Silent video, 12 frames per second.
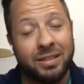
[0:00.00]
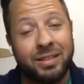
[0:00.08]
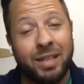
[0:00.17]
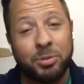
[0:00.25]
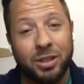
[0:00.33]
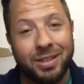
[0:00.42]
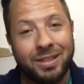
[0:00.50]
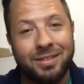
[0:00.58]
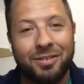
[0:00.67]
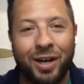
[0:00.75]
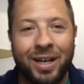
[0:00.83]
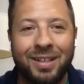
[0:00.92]
conceptually,
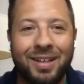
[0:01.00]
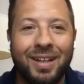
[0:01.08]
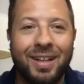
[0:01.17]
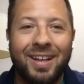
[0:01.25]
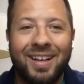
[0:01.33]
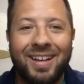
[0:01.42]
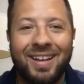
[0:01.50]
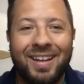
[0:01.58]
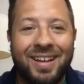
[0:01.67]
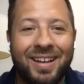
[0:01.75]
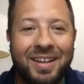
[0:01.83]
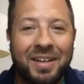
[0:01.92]
right?
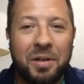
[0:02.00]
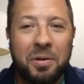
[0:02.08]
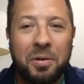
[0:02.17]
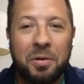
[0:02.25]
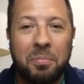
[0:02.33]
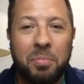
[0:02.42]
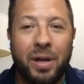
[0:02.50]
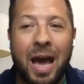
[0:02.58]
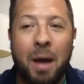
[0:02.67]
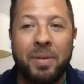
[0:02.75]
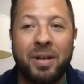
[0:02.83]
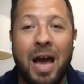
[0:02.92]
But
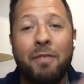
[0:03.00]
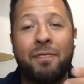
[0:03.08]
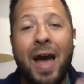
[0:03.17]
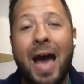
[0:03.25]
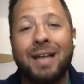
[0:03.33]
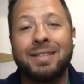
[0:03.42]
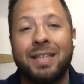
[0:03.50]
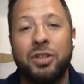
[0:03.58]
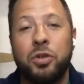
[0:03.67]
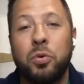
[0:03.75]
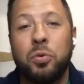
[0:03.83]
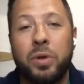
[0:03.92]
how many? How fast can
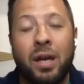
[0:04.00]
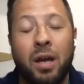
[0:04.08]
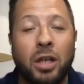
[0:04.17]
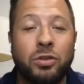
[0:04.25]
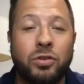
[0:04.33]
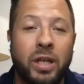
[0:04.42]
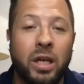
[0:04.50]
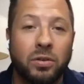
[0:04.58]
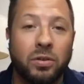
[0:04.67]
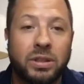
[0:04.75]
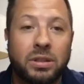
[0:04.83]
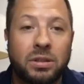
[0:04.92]
you get hundred
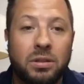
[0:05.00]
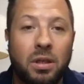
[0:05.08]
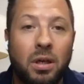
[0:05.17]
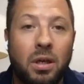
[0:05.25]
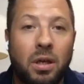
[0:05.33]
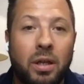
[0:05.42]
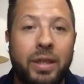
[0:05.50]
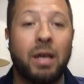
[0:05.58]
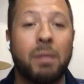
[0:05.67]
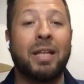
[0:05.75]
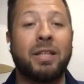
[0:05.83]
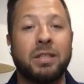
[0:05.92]
no's? Think
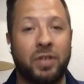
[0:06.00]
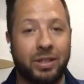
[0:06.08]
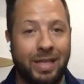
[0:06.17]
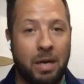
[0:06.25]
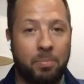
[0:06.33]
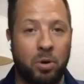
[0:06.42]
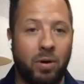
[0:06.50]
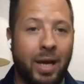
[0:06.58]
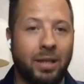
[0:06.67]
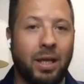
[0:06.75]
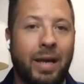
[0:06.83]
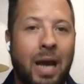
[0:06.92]
about this, for example,
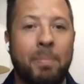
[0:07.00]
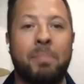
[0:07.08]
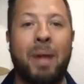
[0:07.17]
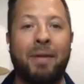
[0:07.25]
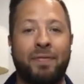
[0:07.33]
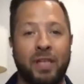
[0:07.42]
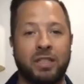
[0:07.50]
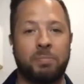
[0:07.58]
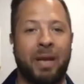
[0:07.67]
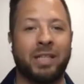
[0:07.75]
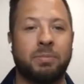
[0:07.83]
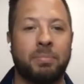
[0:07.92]
right? Like I'm in my finished
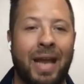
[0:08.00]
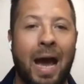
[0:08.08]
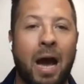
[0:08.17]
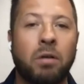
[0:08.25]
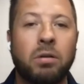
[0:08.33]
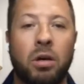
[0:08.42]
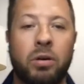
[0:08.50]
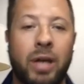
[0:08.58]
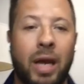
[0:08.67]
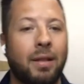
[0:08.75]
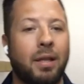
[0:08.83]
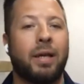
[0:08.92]
basement now.
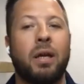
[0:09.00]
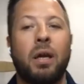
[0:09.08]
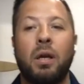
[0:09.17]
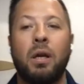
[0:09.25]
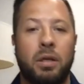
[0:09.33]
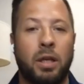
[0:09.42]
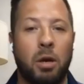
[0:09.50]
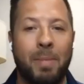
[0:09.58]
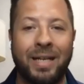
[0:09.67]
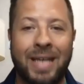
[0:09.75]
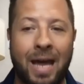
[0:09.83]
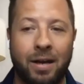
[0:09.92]
Okay, like you know,
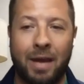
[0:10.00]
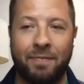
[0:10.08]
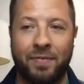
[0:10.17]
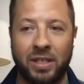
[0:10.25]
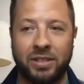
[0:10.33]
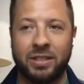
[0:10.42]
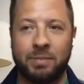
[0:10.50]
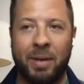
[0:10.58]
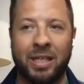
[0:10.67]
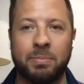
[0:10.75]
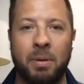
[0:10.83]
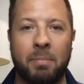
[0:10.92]
my dad and I finished this
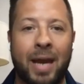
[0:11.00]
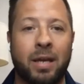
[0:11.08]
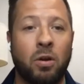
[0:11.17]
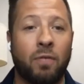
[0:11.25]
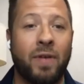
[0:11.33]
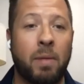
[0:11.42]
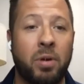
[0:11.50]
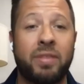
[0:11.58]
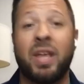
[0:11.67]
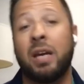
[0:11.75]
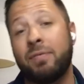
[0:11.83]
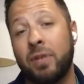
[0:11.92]
basement back in November,
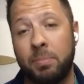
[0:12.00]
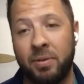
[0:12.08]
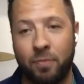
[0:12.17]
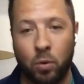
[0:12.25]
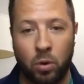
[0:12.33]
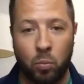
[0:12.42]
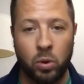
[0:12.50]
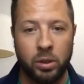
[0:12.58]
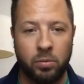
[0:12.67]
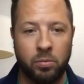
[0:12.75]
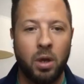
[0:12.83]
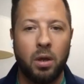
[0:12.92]
thankfully before
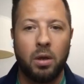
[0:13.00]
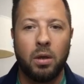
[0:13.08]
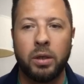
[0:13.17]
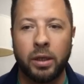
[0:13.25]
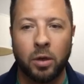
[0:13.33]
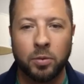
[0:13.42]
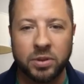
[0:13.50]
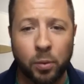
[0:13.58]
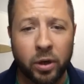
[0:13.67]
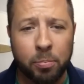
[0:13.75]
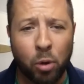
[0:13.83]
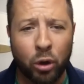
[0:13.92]
wood, you know, was
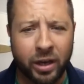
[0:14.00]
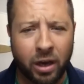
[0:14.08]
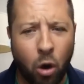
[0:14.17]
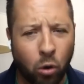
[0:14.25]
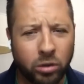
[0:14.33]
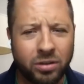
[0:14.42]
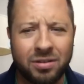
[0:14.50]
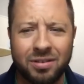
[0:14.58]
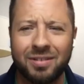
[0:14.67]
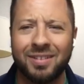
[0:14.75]
worth more than gold.